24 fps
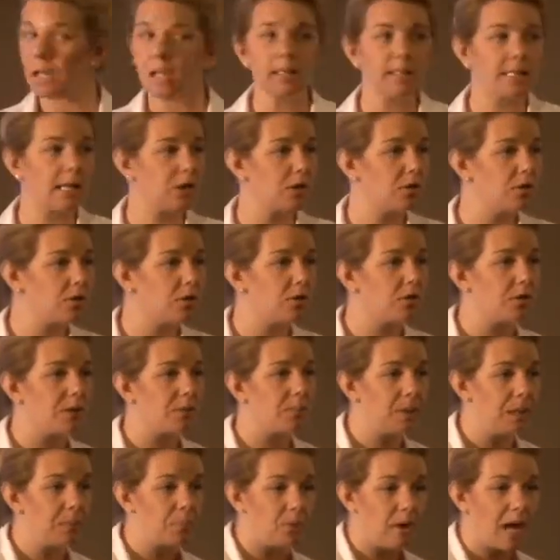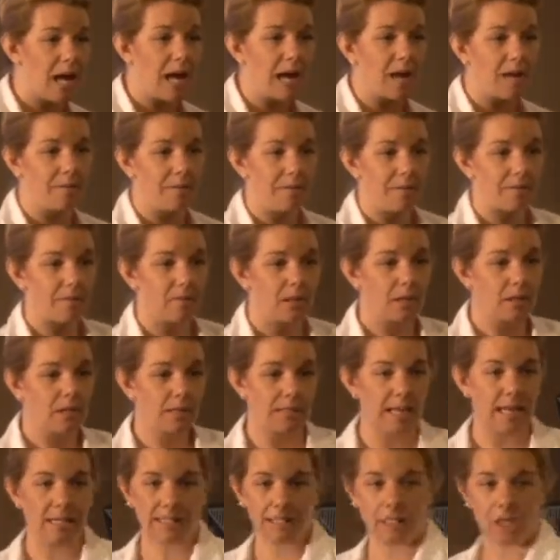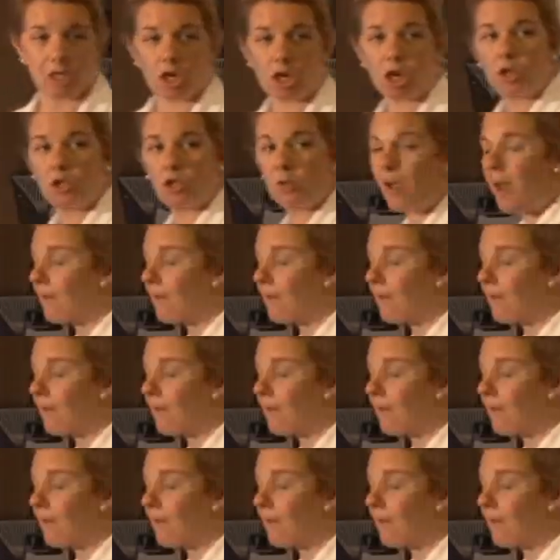because I do know some people have testing to go to